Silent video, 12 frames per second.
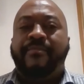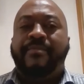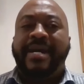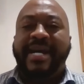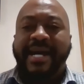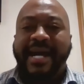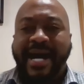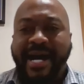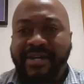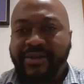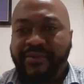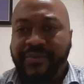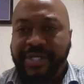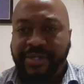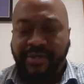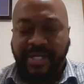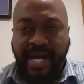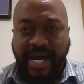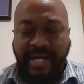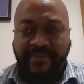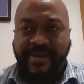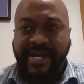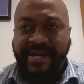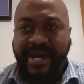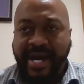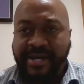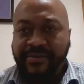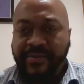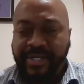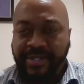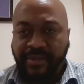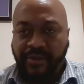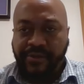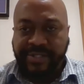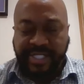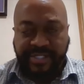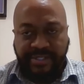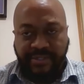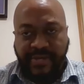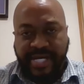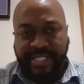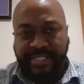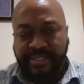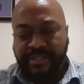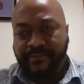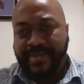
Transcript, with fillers: By honoring your God, by honoring the Lord Jesus Christ,